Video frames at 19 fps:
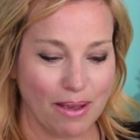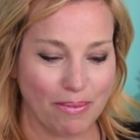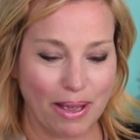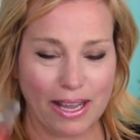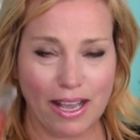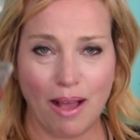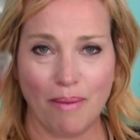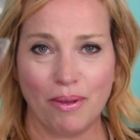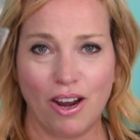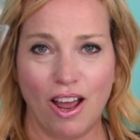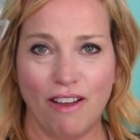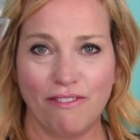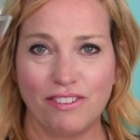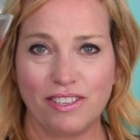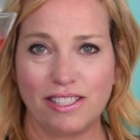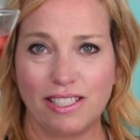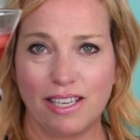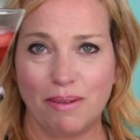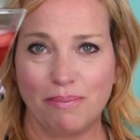Am I coming off
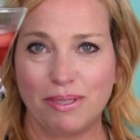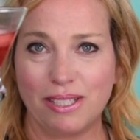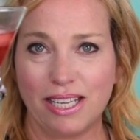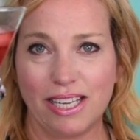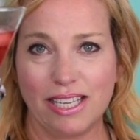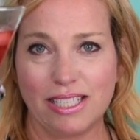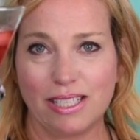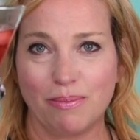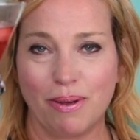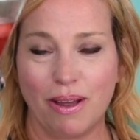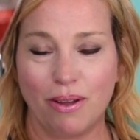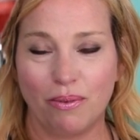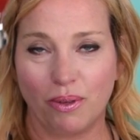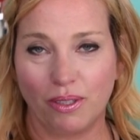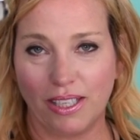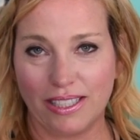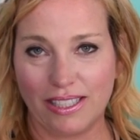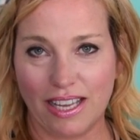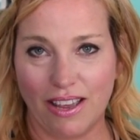as tipsy, Isabel?
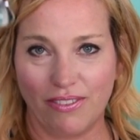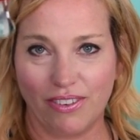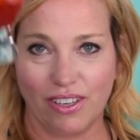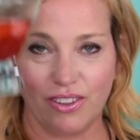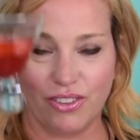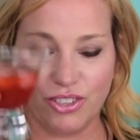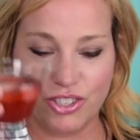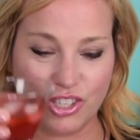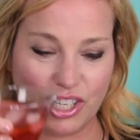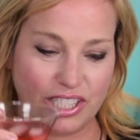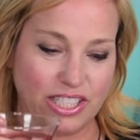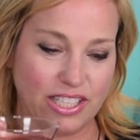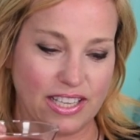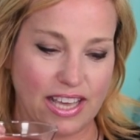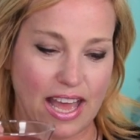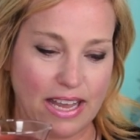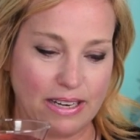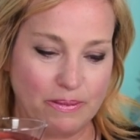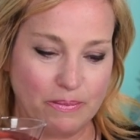Well, let's have another drink to
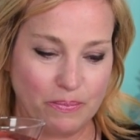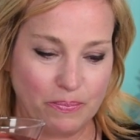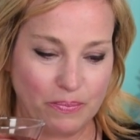that.